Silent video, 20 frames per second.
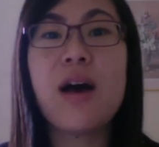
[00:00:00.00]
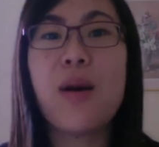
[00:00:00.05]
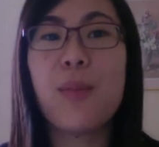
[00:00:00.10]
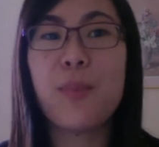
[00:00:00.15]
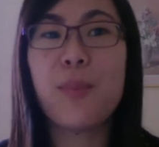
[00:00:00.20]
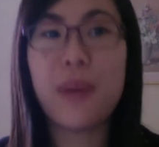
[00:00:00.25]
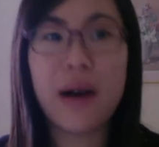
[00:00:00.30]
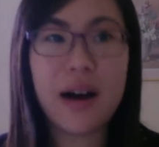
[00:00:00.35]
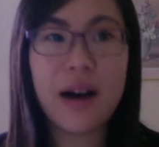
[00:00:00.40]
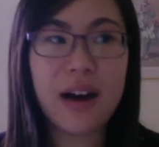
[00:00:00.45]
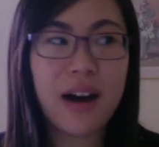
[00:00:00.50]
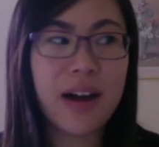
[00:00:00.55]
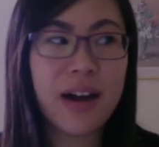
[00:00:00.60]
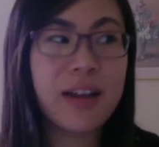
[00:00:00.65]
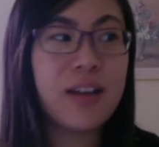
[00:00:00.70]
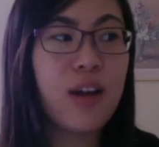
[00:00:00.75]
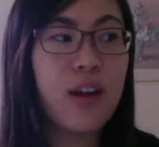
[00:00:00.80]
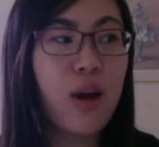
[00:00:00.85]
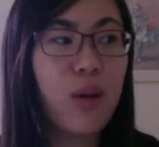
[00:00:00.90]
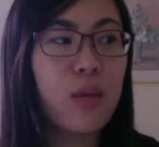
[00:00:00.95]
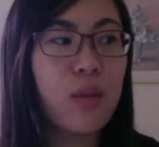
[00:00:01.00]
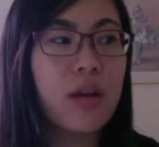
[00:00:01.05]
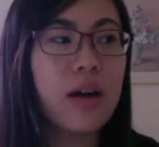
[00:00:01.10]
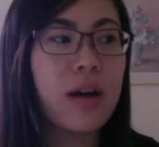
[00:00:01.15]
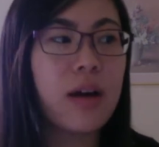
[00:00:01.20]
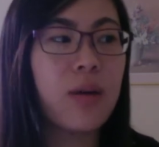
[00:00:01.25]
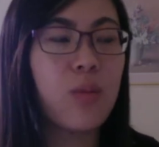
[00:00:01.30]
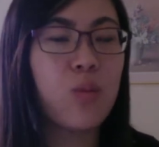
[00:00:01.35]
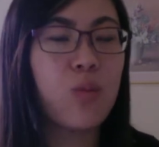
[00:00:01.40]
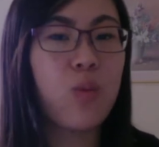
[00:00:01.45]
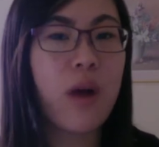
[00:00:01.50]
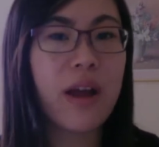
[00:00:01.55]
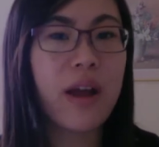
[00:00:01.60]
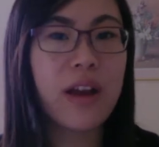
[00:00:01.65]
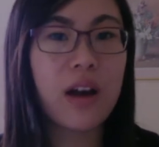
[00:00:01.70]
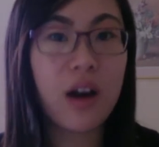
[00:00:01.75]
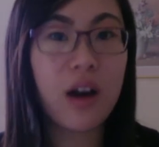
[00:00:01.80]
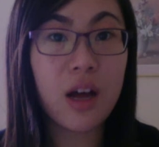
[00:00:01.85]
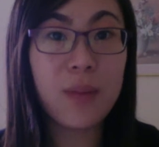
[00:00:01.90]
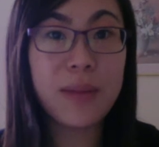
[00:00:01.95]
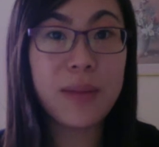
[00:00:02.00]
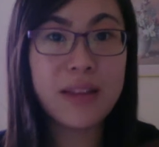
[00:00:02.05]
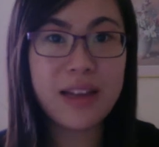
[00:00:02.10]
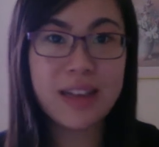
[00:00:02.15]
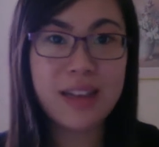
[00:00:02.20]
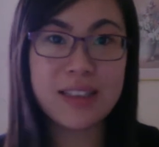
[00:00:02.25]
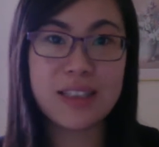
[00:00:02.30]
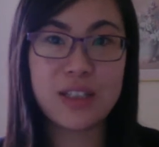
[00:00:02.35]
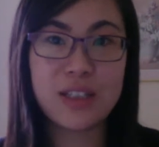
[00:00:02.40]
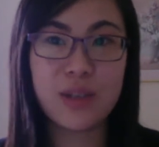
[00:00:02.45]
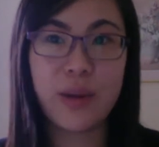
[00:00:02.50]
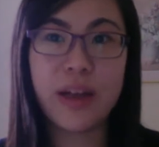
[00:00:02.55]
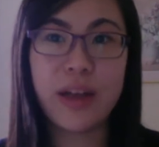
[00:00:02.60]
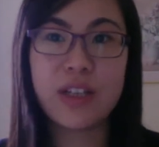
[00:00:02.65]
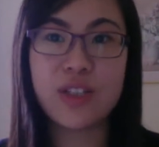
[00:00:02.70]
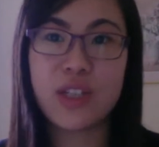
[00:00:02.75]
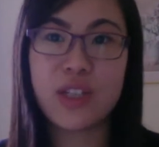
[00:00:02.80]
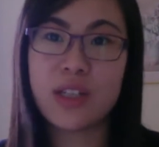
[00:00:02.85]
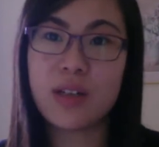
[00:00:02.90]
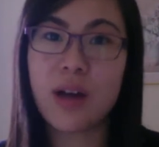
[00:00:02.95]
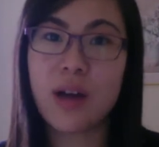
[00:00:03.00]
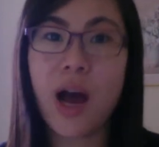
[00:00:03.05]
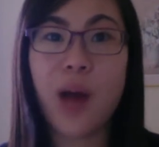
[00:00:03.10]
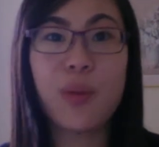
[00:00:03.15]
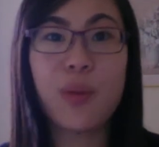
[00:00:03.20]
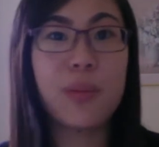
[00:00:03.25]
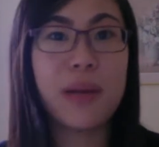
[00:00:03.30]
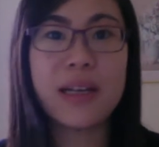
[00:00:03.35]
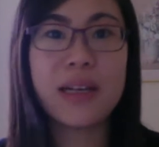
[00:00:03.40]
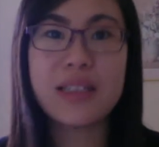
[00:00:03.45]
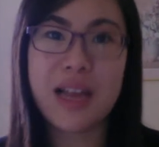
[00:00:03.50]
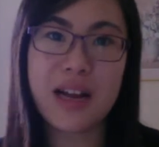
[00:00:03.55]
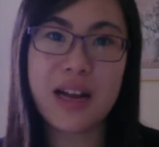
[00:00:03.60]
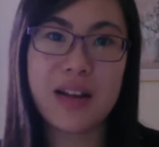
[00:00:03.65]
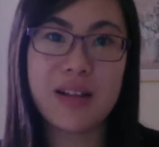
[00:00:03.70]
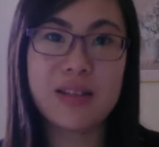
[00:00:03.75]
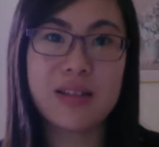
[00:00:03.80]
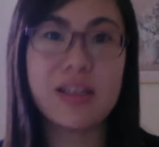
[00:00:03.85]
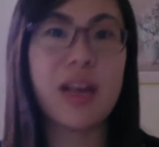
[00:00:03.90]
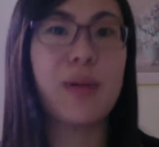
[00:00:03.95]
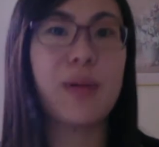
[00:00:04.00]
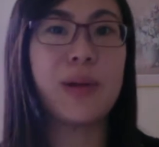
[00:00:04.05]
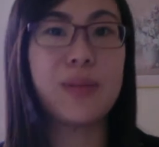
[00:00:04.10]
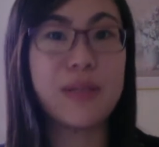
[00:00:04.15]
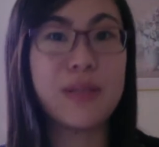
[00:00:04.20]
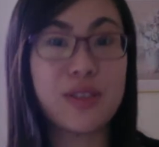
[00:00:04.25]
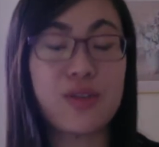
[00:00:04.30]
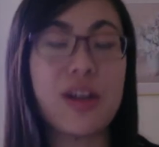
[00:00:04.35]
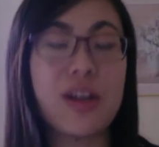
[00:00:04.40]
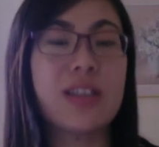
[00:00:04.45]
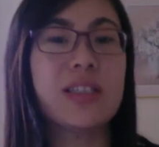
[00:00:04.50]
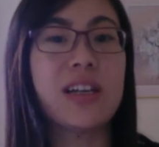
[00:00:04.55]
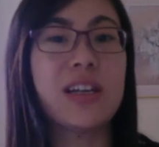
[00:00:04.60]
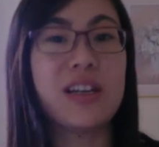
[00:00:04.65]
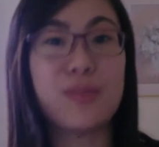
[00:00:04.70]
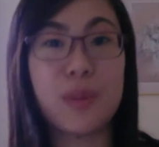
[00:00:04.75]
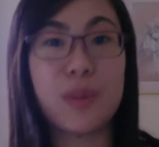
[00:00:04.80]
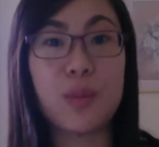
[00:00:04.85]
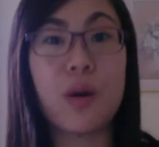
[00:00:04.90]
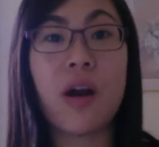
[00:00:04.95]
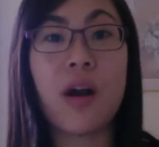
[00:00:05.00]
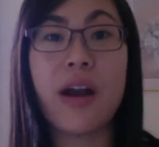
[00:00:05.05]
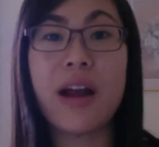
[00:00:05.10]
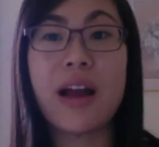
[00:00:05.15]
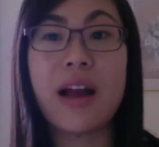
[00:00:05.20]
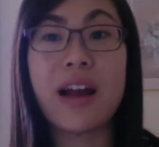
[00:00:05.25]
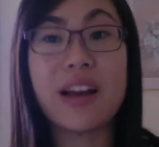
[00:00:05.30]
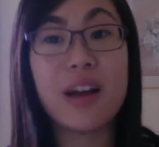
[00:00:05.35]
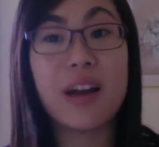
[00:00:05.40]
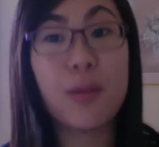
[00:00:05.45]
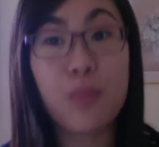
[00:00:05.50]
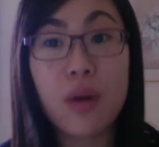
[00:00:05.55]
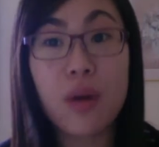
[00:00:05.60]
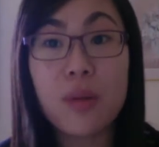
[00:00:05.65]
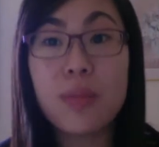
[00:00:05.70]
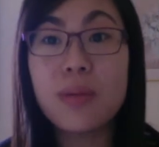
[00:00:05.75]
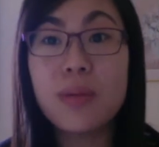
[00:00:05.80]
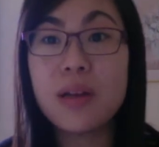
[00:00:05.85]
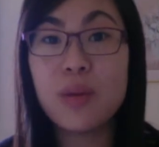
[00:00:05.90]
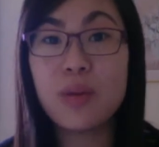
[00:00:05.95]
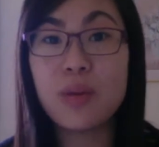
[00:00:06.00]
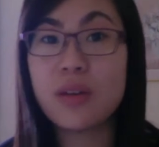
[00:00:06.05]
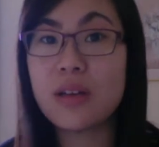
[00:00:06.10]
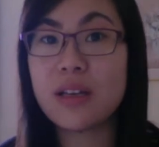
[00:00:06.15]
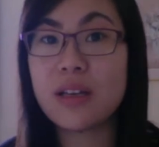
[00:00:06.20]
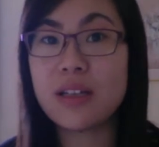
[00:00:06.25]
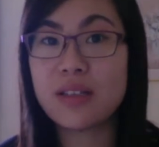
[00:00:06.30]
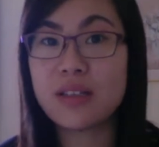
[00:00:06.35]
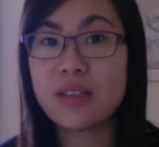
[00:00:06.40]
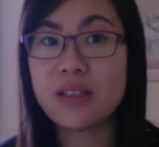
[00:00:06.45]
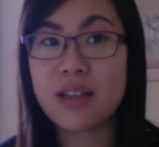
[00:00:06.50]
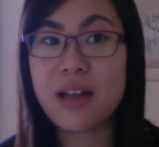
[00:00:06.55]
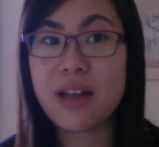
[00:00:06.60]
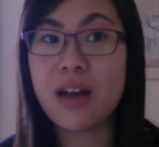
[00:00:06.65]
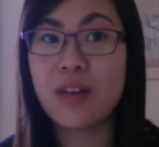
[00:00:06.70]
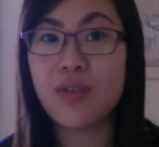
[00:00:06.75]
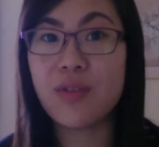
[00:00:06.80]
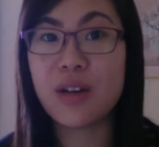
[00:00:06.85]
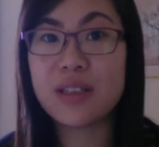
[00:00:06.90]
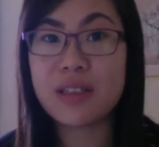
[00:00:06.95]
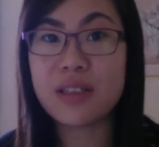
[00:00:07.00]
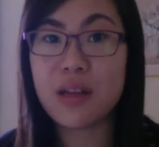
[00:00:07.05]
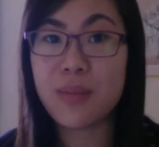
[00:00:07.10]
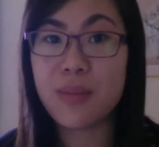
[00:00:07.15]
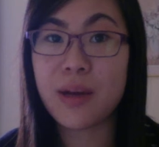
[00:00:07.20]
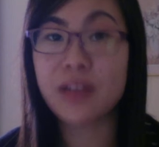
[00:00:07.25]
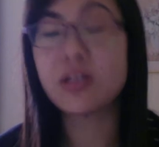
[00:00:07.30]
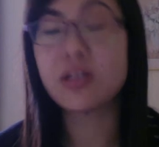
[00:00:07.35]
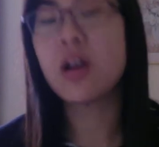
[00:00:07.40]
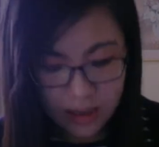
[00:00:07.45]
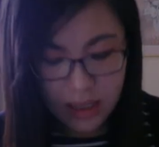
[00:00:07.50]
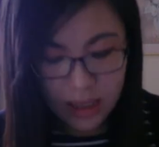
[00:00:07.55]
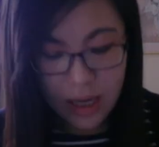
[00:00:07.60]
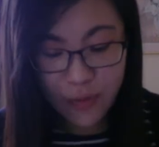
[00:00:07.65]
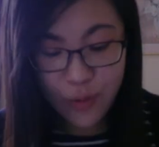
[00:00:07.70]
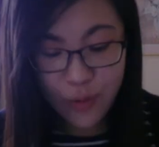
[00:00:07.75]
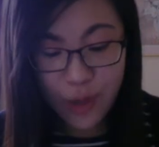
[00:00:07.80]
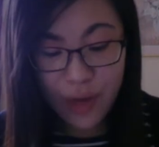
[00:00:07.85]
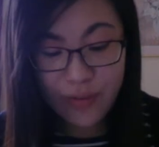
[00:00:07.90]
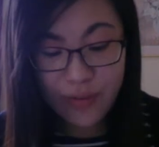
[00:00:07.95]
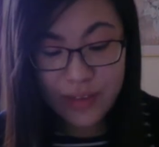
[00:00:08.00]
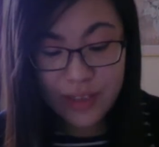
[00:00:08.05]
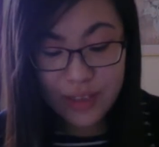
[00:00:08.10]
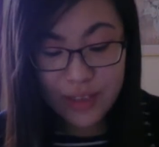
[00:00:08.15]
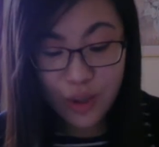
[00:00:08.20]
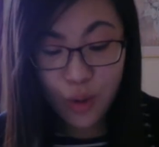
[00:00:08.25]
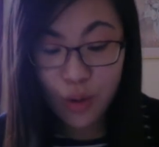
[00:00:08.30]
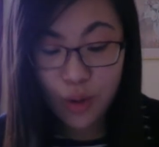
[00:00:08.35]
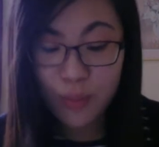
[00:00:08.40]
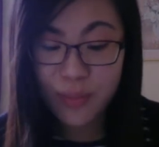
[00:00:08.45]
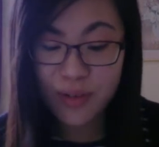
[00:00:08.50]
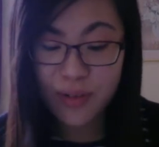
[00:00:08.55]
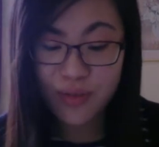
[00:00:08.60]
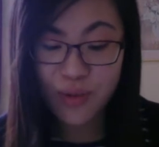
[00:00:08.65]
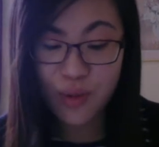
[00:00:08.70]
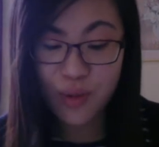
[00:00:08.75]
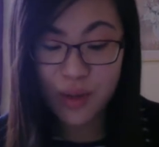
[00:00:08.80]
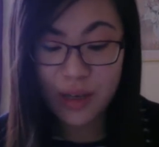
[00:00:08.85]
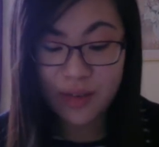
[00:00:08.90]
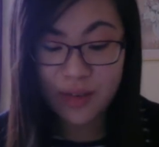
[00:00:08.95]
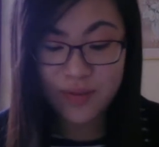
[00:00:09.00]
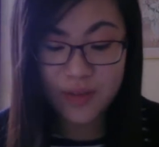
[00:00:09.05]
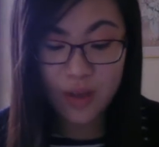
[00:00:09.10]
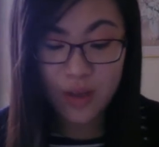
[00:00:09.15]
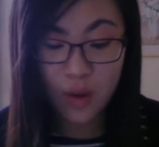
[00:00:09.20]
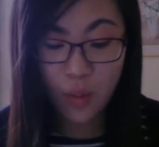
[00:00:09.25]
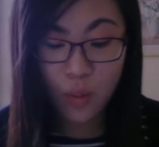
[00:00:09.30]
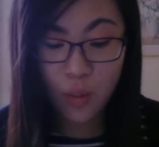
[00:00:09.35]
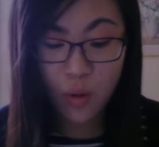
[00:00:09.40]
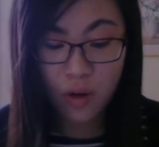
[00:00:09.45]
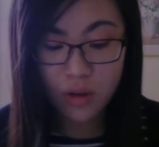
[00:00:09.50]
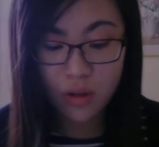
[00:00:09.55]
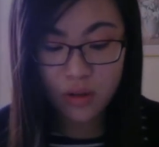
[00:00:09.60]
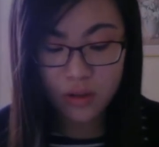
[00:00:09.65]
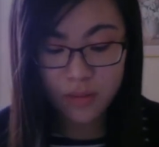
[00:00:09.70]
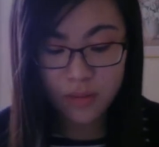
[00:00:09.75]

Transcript: but I know that when I'm in their situation, I would be exactly the same. I'd be stressing, I'd be worrying, and I probably wouldn't listen to their advice that much. Have you ever stolen before? If so, what?